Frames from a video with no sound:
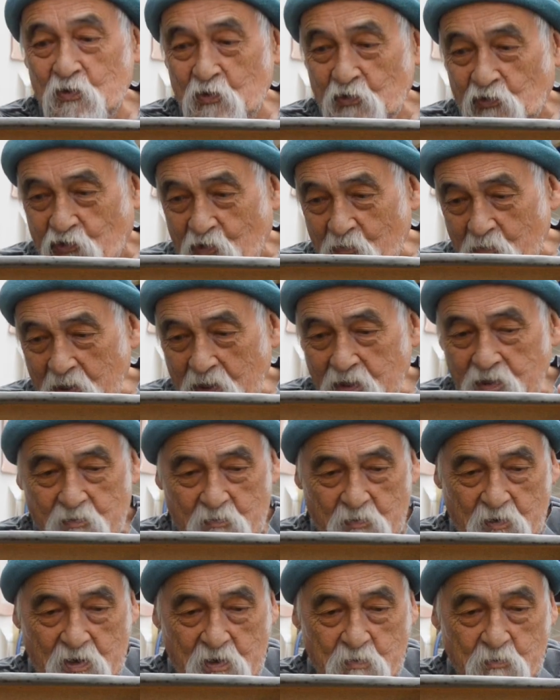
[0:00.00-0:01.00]
used to make,
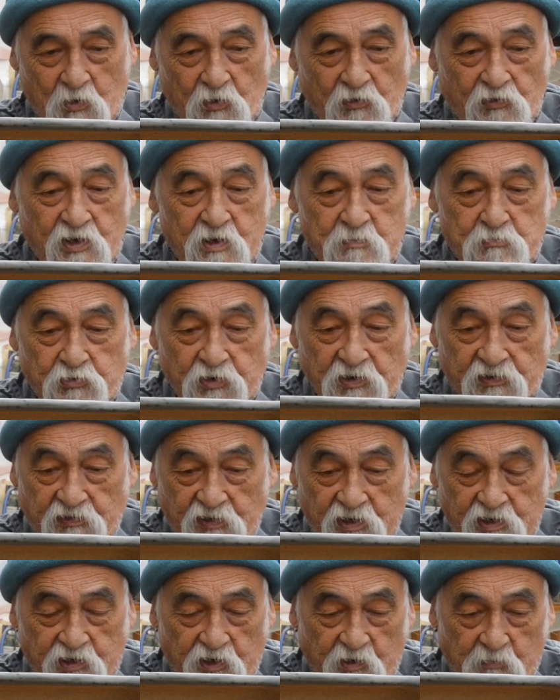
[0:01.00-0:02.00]
because he
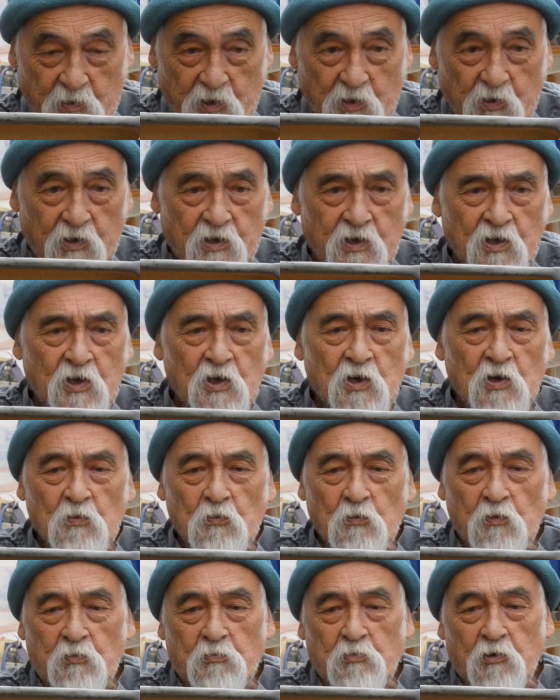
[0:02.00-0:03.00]
preceded me
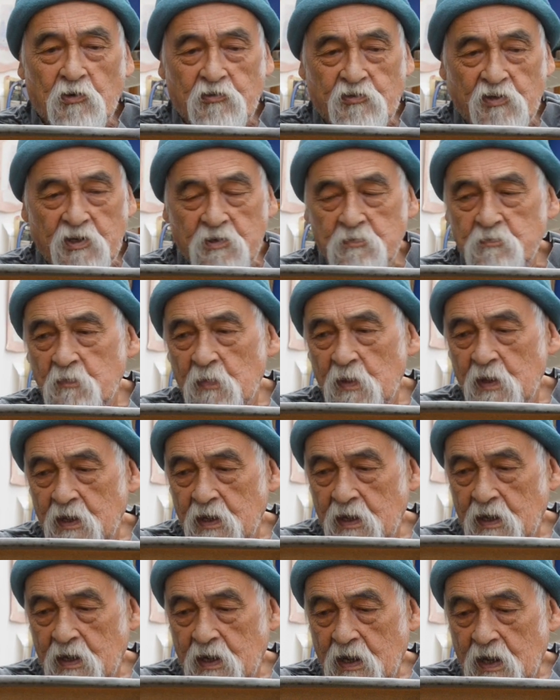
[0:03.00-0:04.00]
with potting,
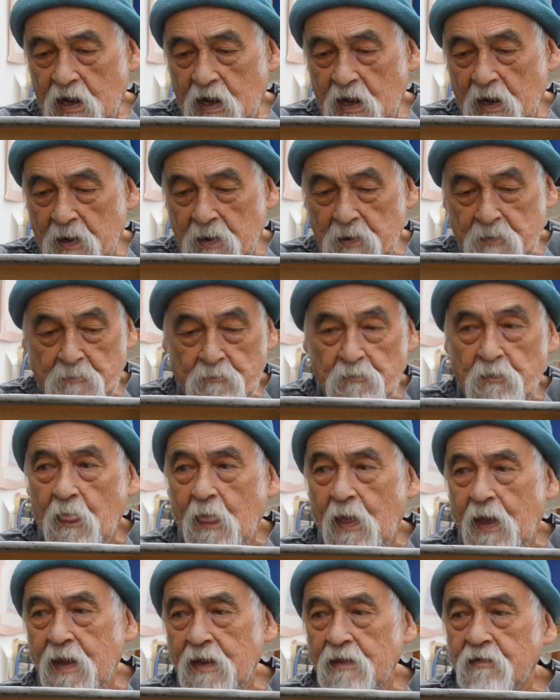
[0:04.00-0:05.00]

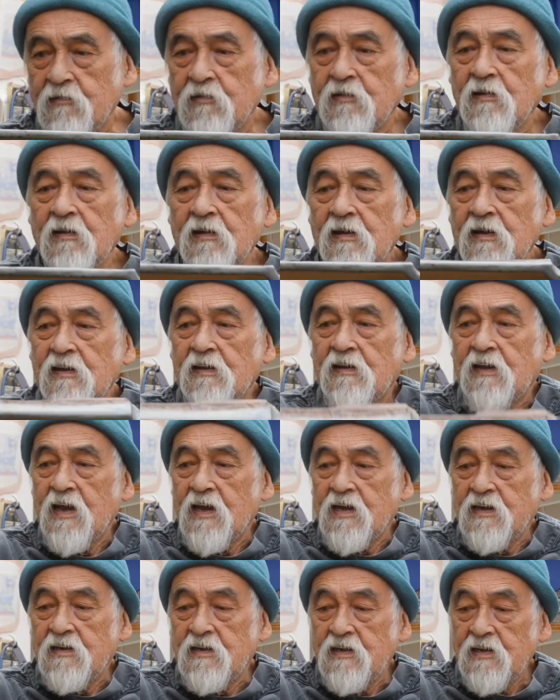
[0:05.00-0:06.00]
and
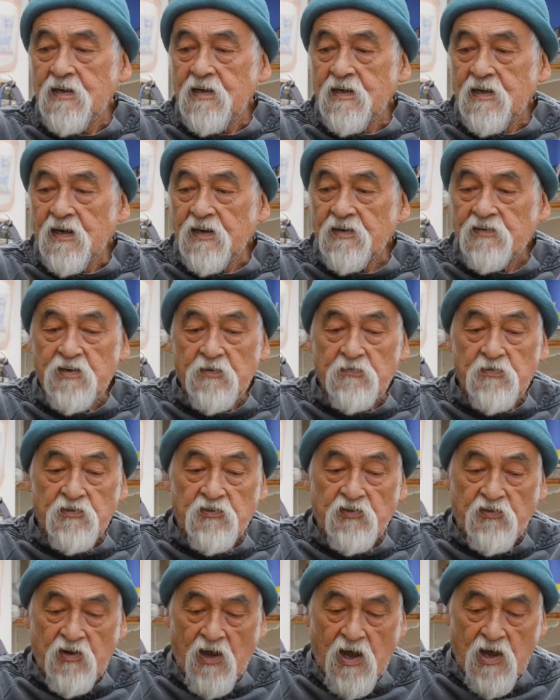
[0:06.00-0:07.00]
again a different
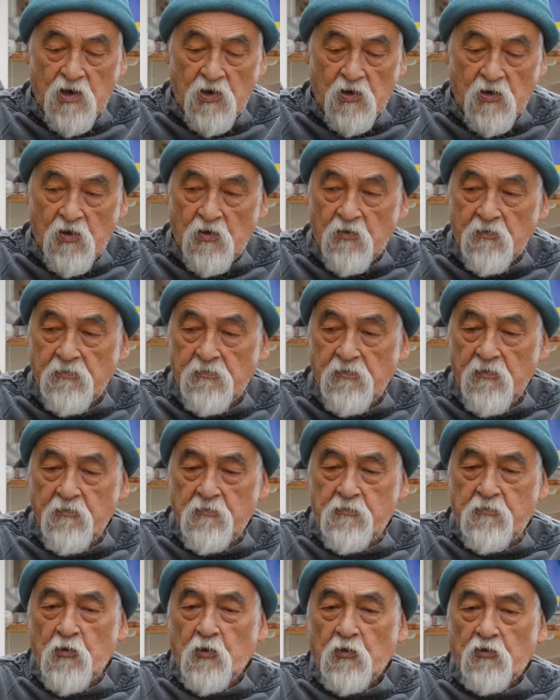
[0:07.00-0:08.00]
style of
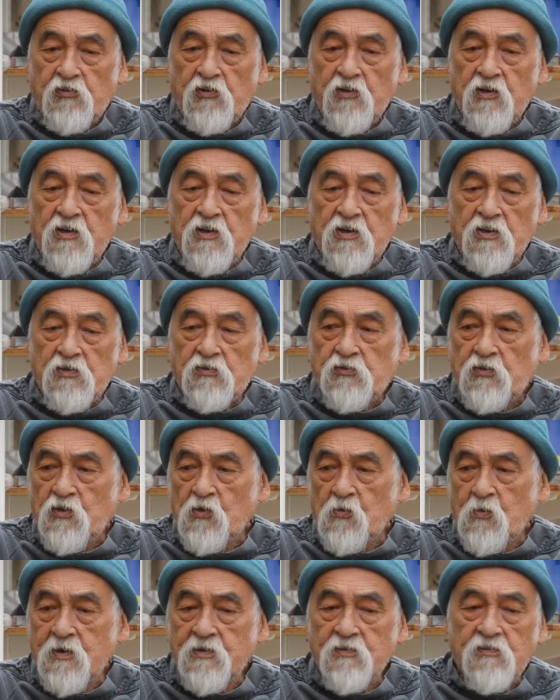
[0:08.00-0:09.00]
foot to
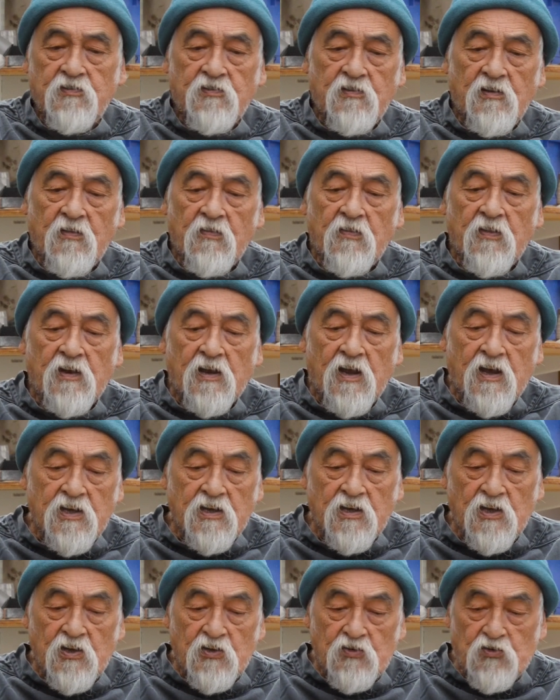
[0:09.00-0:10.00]
the ones that
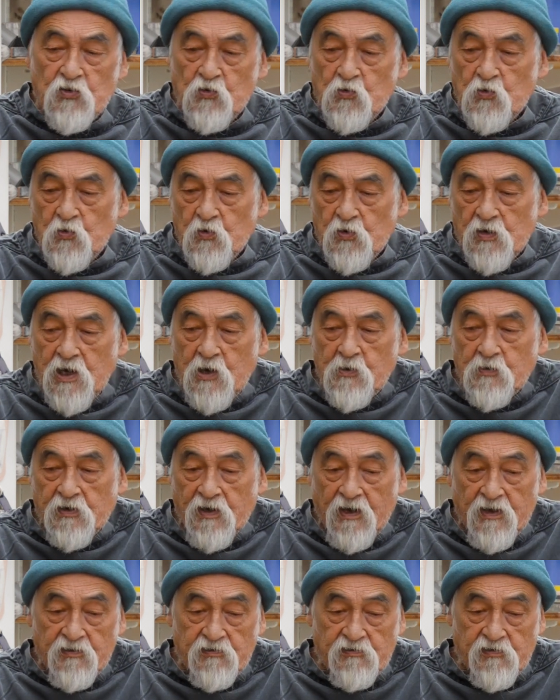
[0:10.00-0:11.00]
I do
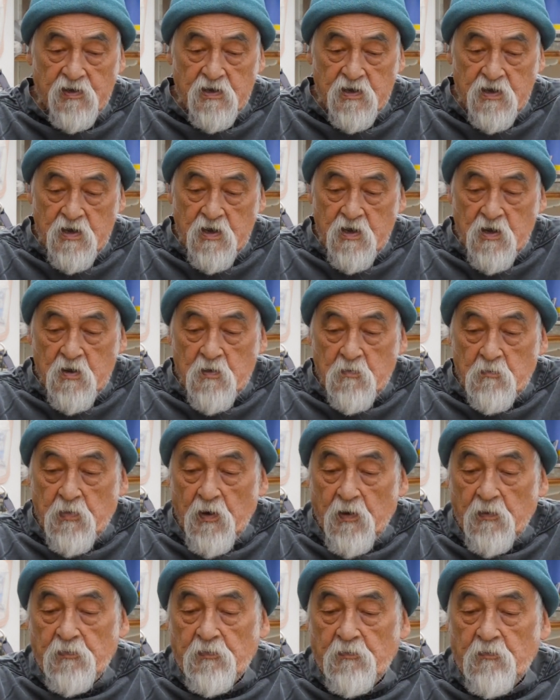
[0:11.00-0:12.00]
nowadays,
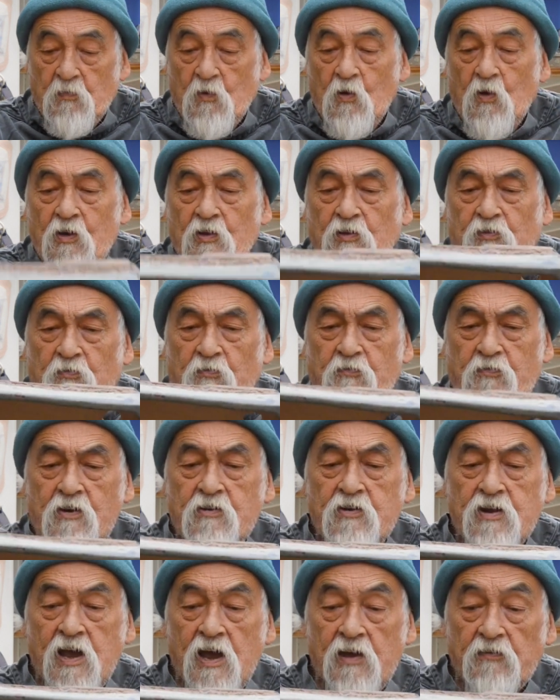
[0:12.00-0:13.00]
but it's
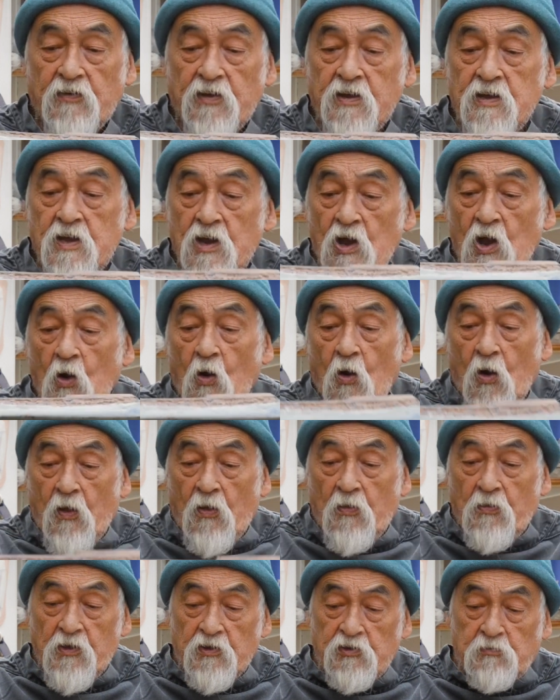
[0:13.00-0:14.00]
very heavy.
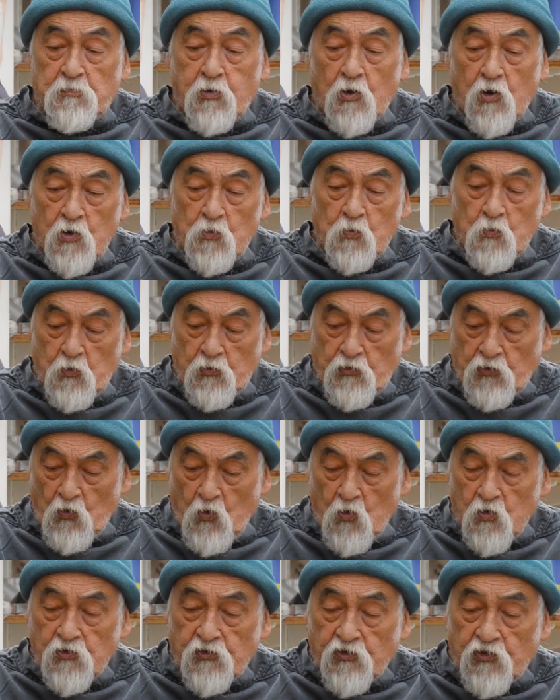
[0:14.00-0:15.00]
This pot was
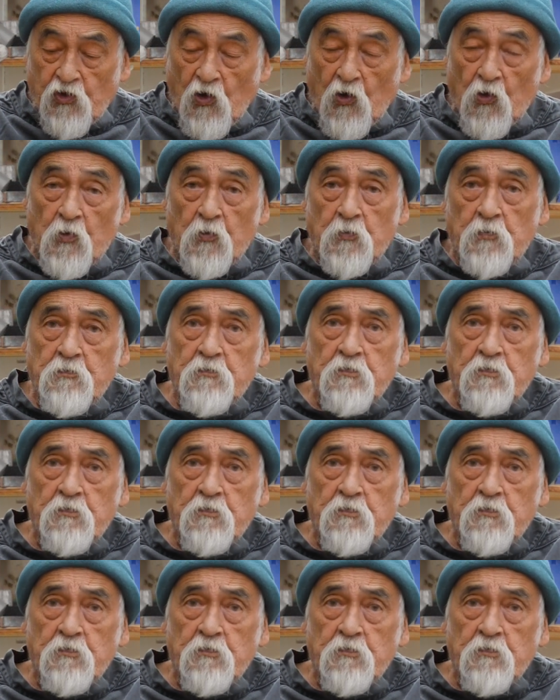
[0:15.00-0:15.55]
also